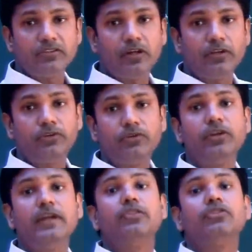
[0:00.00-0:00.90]
equal
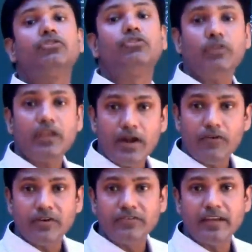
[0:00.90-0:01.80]
to
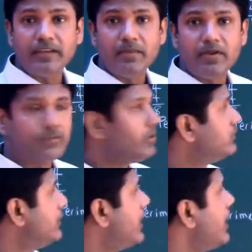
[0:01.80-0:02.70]
300 centimeters.
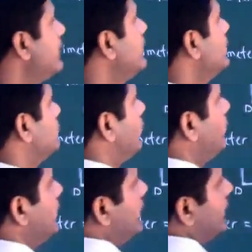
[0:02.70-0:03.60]
See that?
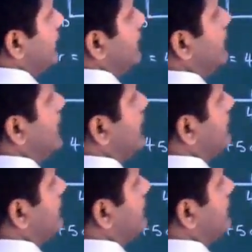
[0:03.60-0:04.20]
So then I